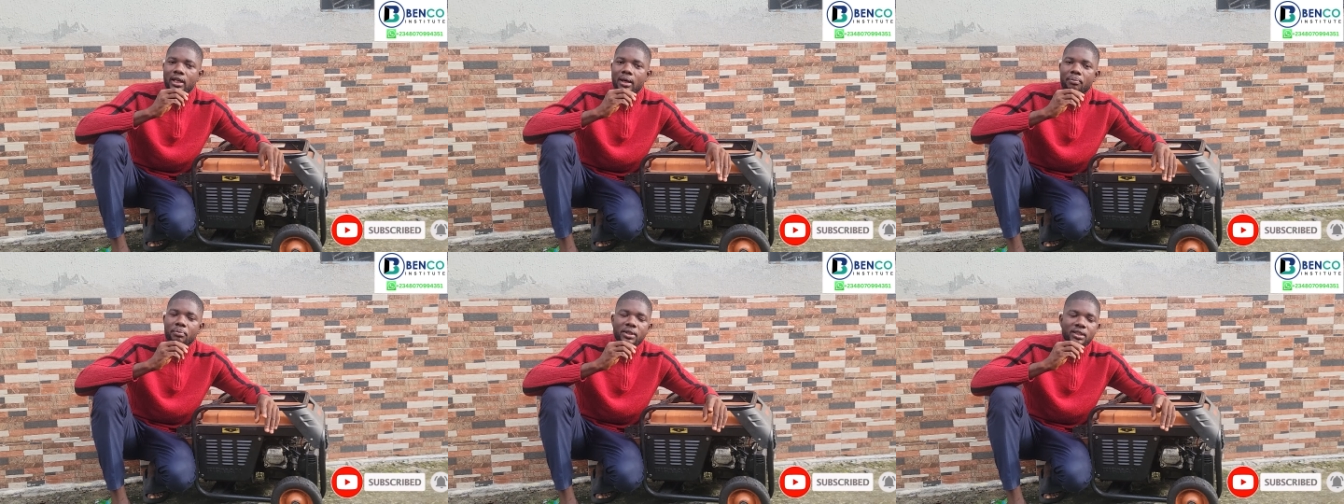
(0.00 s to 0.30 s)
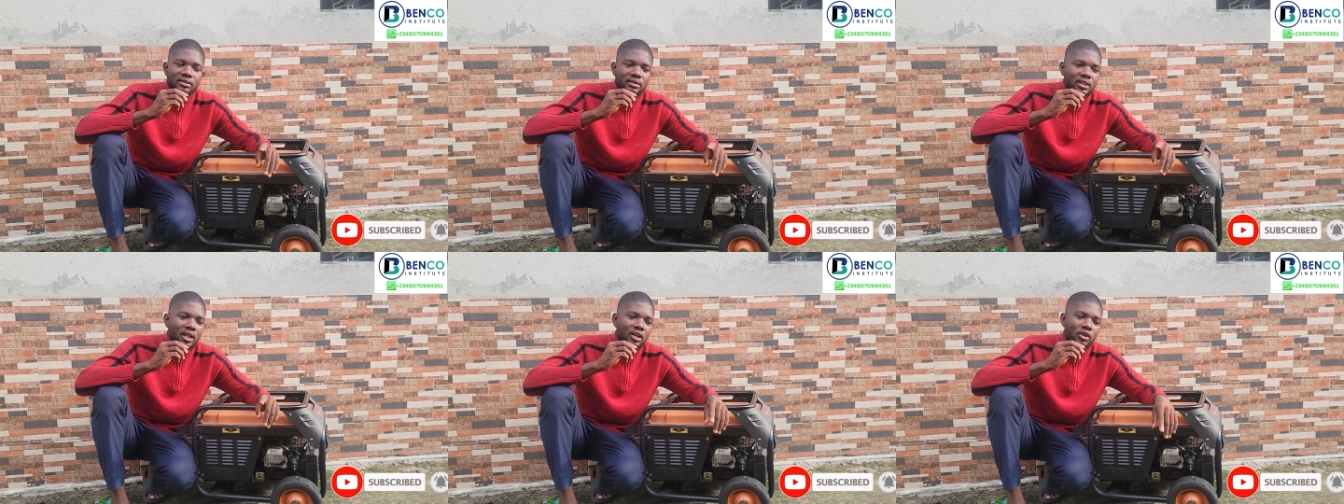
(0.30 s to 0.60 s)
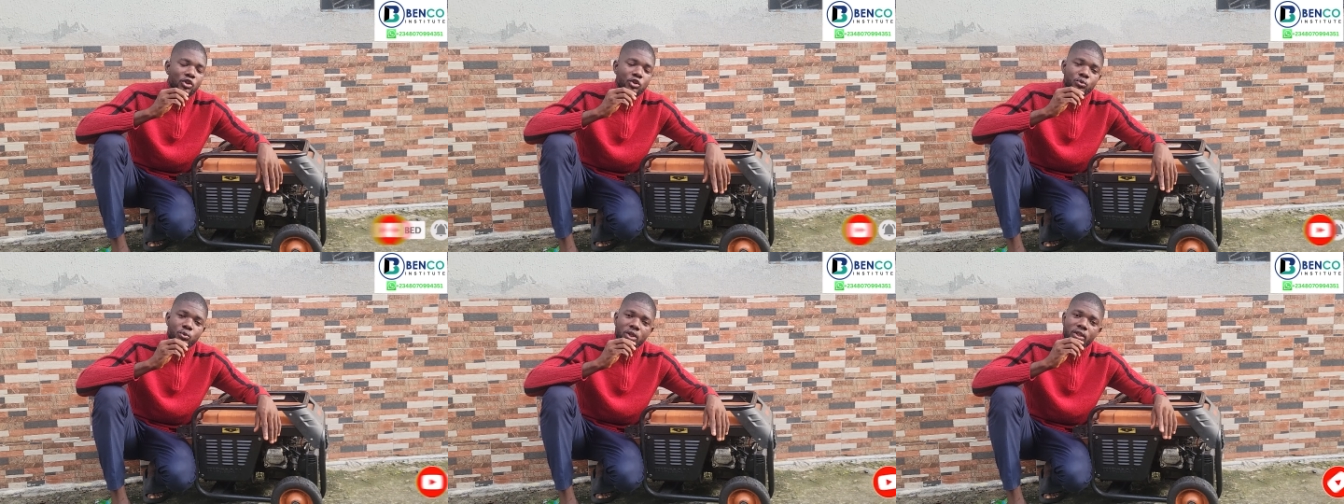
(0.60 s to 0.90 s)
And please
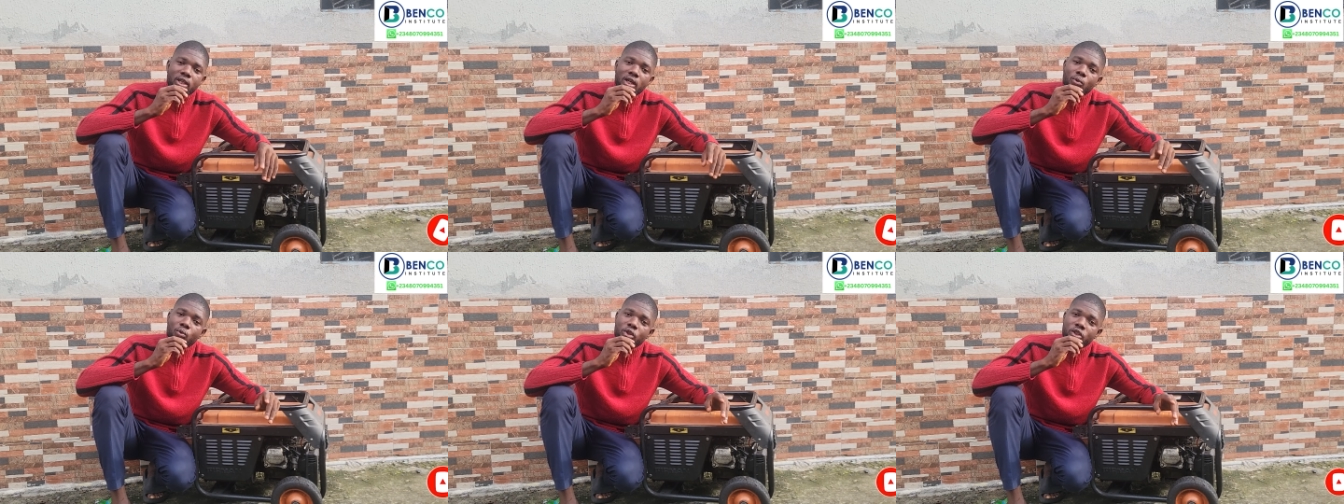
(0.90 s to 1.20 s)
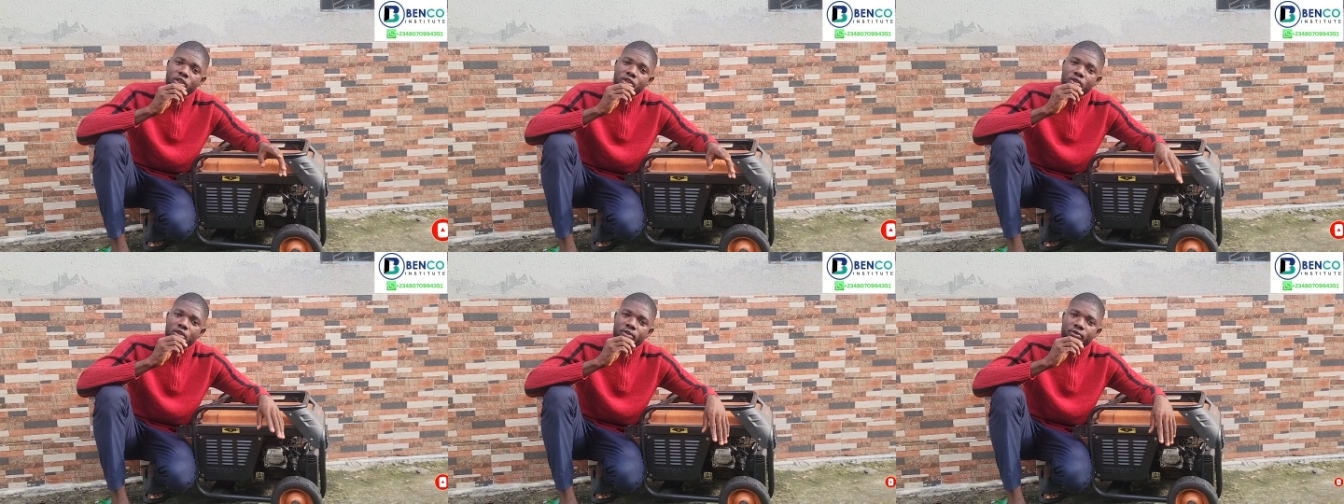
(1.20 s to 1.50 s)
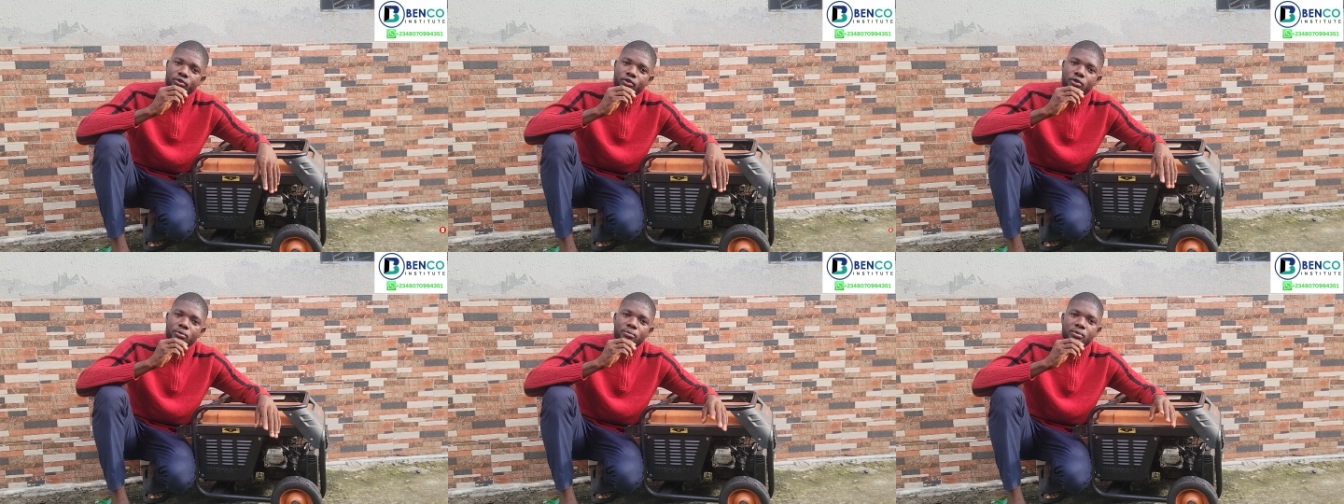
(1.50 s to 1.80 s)
tell us where you are watching
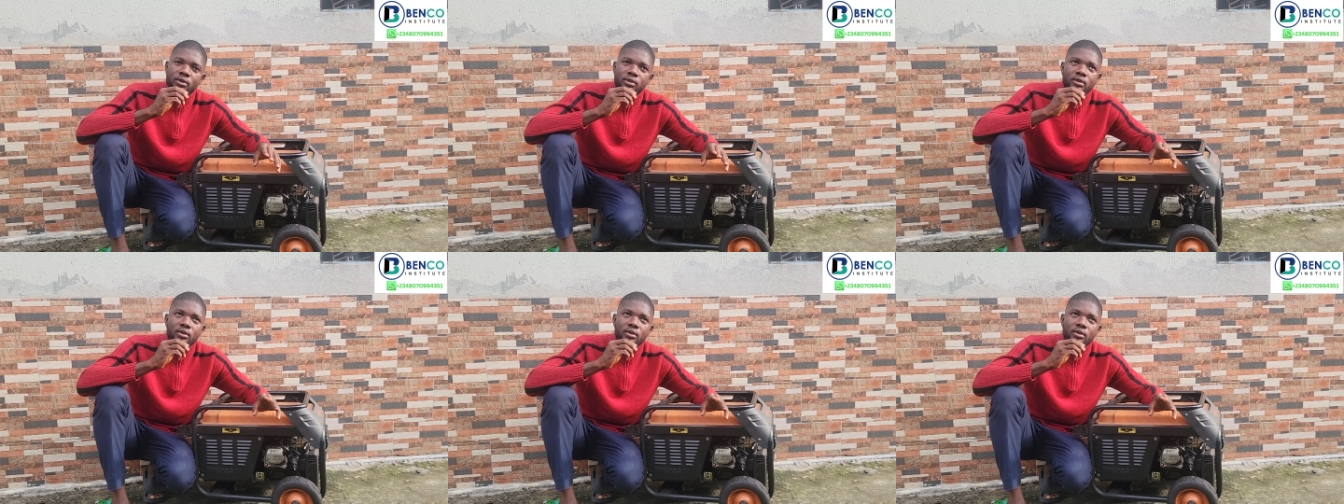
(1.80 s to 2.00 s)
us from.